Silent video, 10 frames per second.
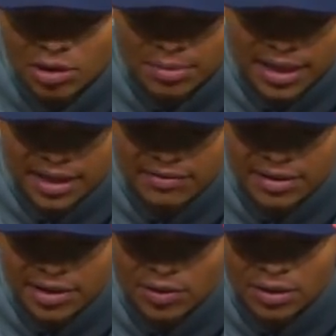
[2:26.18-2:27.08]
know, being
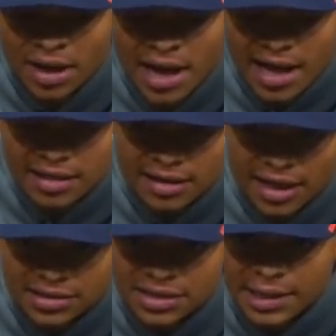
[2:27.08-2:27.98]
even-keeled, I think
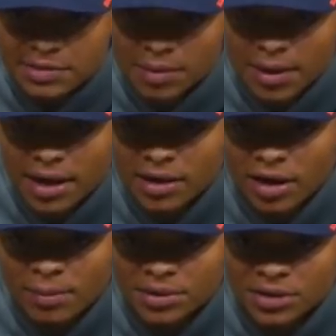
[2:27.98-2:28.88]
that just keeps my mind
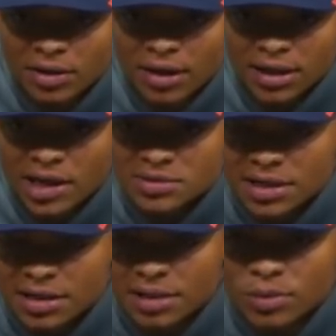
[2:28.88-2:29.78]
calm and, you know, allows me to
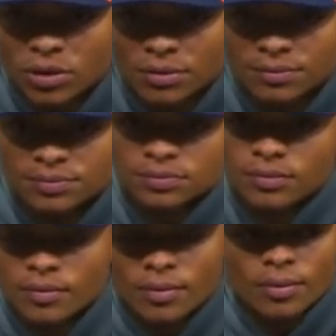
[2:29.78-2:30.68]
think more.
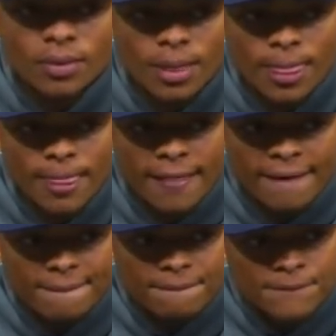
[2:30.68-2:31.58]
Justin, what are some of
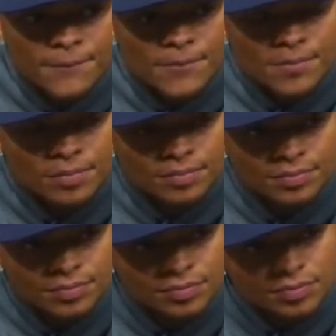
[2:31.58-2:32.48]
those things that pop out
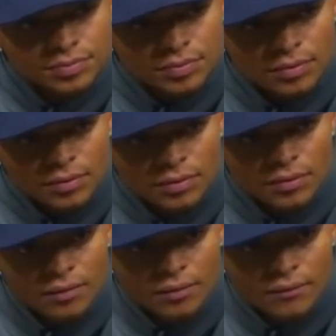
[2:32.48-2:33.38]
to you when you watch
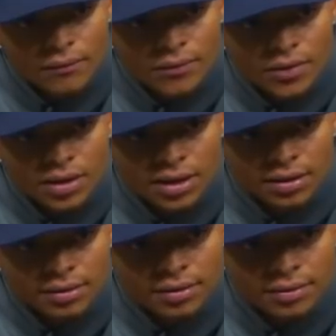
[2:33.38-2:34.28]
Cleveland? That's
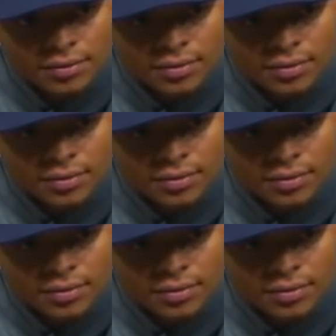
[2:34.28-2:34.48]
Browns defense.